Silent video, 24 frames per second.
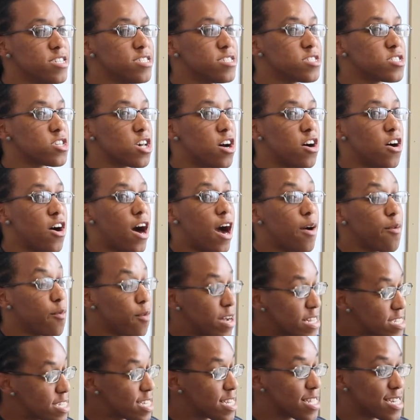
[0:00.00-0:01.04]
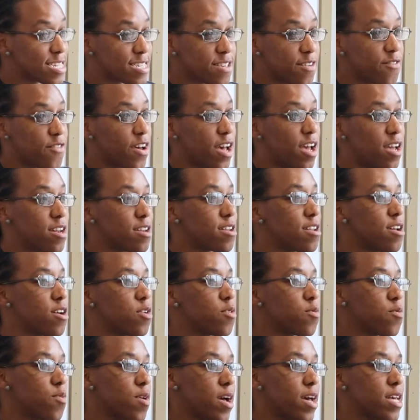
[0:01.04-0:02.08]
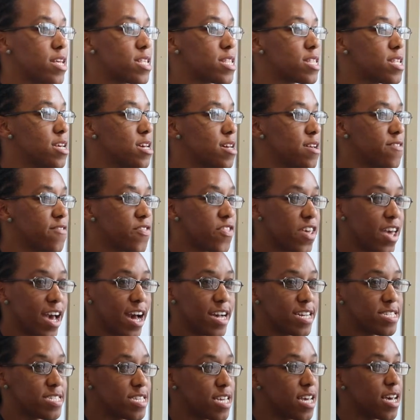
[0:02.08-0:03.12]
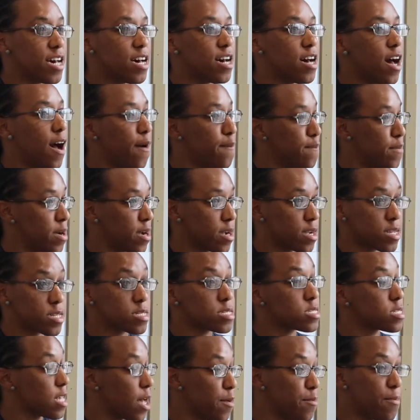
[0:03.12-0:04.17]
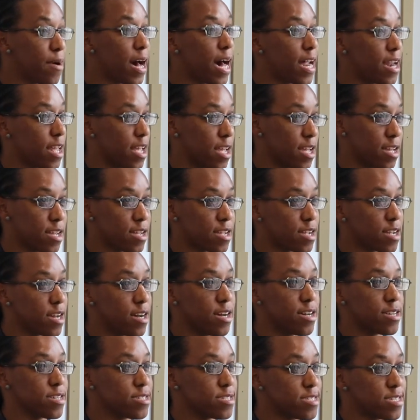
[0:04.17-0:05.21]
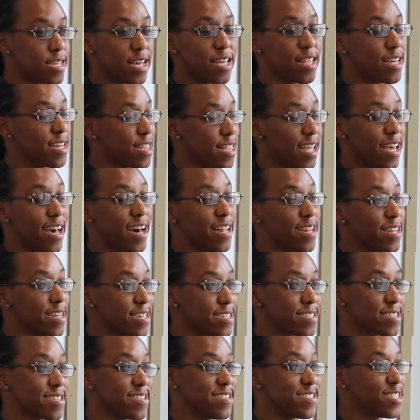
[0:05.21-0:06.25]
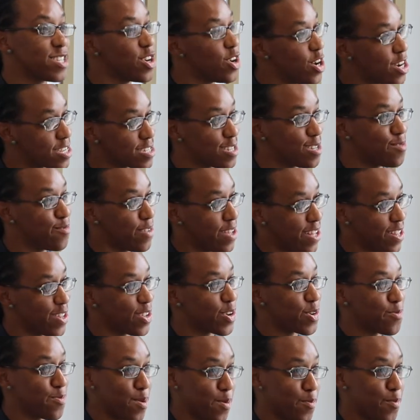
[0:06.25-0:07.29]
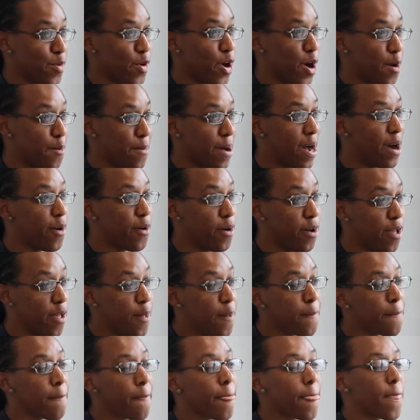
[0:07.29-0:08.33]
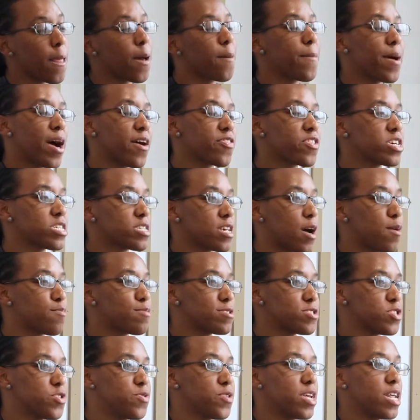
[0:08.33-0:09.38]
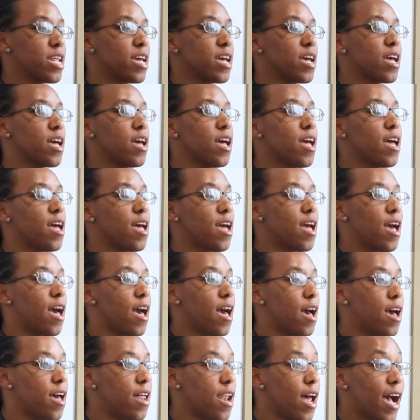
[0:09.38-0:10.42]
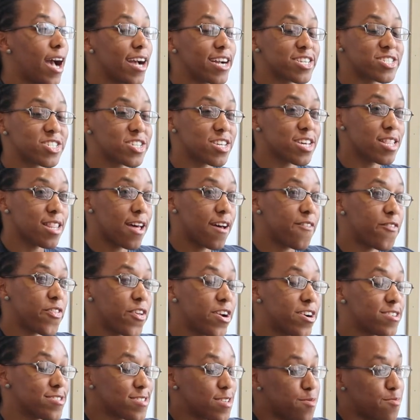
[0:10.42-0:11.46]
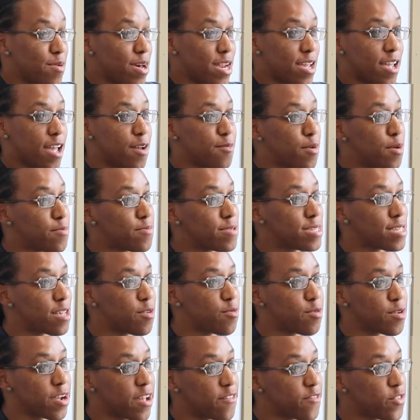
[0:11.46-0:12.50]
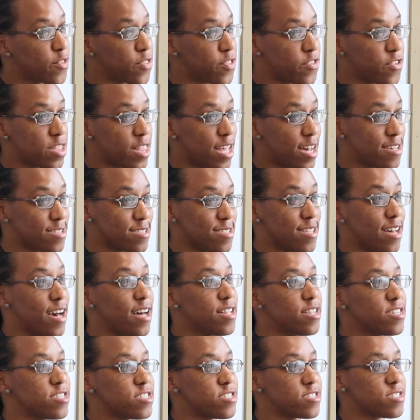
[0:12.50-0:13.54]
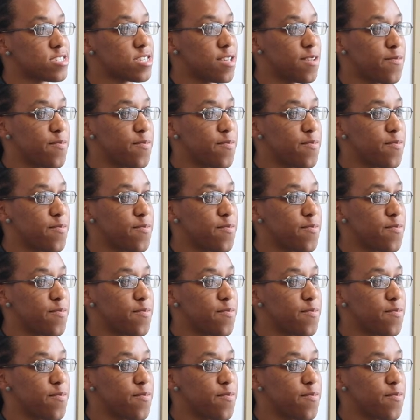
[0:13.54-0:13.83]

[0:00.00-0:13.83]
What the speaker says: So I went to this event with the idea somebody gonna say that they at least gonna talk to me a little bit more about this opportunity. And I actually left there and somebody came up and said, we'll give you $3,000.